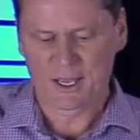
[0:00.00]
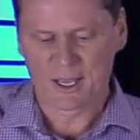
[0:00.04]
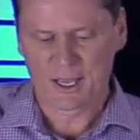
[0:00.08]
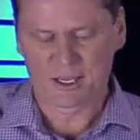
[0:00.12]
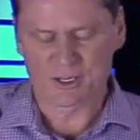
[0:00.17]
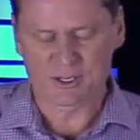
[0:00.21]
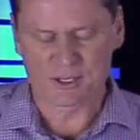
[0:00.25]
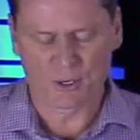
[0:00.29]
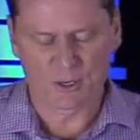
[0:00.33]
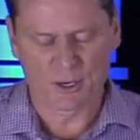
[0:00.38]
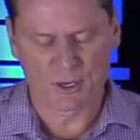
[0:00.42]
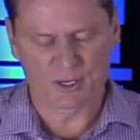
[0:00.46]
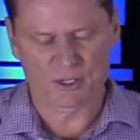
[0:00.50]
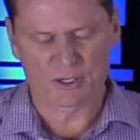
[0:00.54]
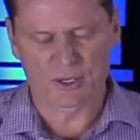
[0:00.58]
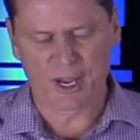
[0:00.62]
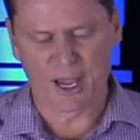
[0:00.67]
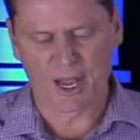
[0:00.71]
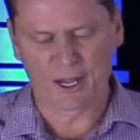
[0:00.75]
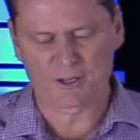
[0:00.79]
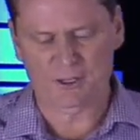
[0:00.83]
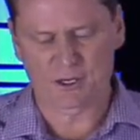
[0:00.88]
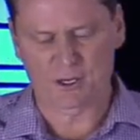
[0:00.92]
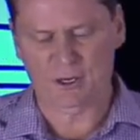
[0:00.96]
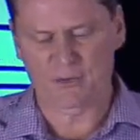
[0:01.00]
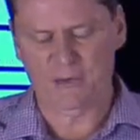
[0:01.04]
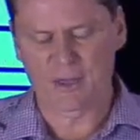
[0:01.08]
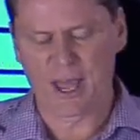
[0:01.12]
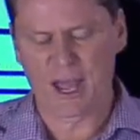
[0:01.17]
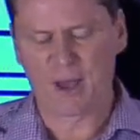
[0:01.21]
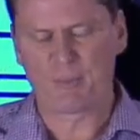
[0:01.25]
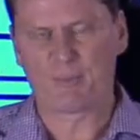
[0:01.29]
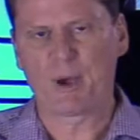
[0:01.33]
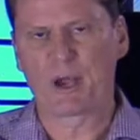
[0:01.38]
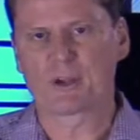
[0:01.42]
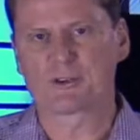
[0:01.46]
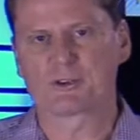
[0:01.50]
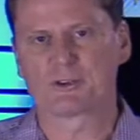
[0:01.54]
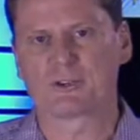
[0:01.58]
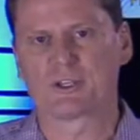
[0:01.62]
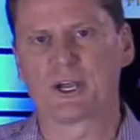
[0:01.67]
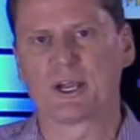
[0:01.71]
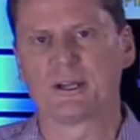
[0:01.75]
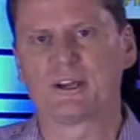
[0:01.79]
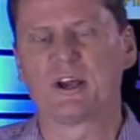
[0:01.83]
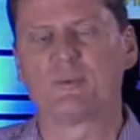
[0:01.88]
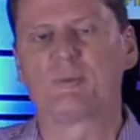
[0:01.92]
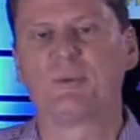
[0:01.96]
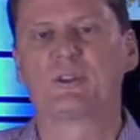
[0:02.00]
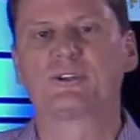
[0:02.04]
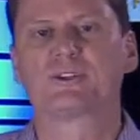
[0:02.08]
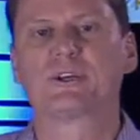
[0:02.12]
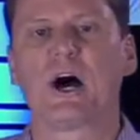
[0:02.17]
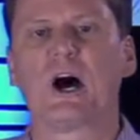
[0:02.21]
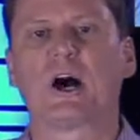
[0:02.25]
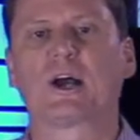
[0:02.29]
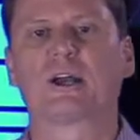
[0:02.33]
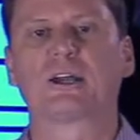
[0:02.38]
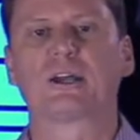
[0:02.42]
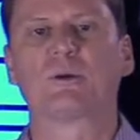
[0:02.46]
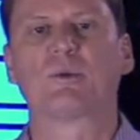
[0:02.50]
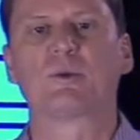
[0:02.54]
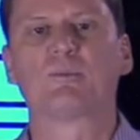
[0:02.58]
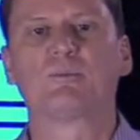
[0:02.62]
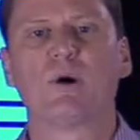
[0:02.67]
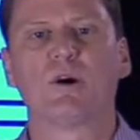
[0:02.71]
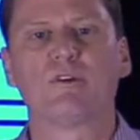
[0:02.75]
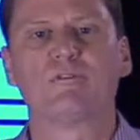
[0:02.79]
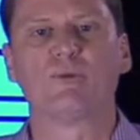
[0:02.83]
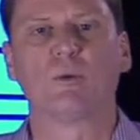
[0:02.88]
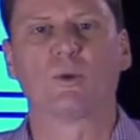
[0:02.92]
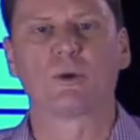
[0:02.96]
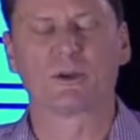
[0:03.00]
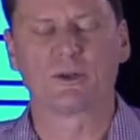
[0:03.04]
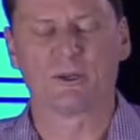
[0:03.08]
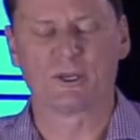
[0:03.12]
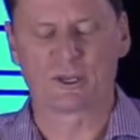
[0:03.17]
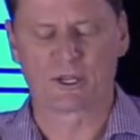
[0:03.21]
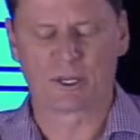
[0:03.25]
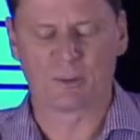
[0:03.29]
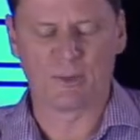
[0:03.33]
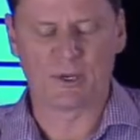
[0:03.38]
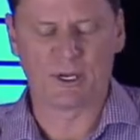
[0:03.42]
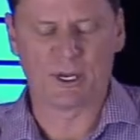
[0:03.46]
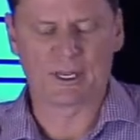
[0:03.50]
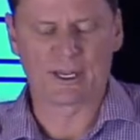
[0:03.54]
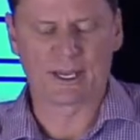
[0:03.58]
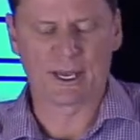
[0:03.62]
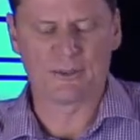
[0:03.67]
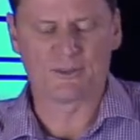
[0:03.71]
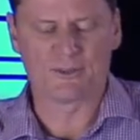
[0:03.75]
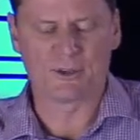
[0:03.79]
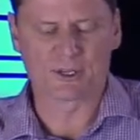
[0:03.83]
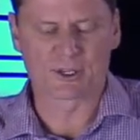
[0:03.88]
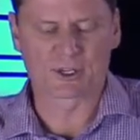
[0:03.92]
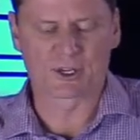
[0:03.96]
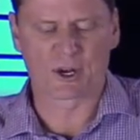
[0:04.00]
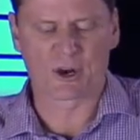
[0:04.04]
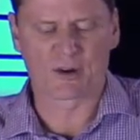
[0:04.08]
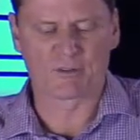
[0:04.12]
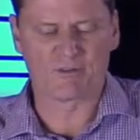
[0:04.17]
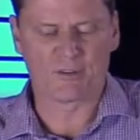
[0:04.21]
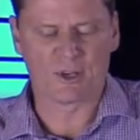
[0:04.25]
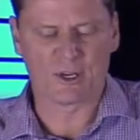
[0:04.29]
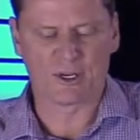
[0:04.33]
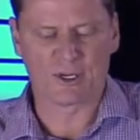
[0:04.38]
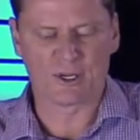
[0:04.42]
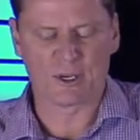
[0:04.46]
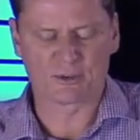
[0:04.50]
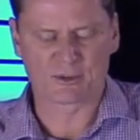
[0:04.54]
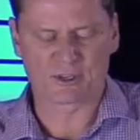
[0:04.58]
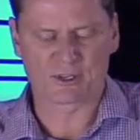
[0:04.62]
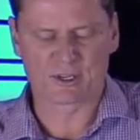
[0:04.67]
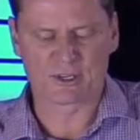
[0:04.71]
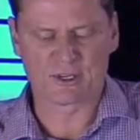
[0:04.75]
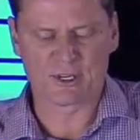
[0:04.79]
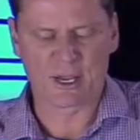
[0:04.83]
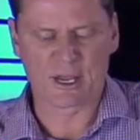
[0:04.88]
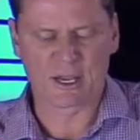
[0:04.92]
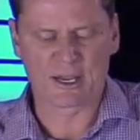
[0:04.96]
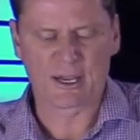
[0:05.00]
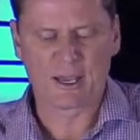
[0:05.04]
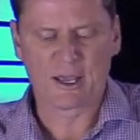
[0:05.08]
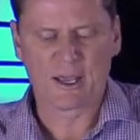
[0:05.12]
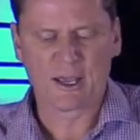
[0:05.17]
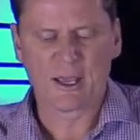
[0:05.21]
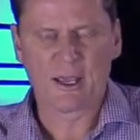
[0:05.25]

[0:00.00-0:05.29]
And so here's the answer to that. Pastor Jay and I have been talking, and we both wanted to communicate this in our videos today.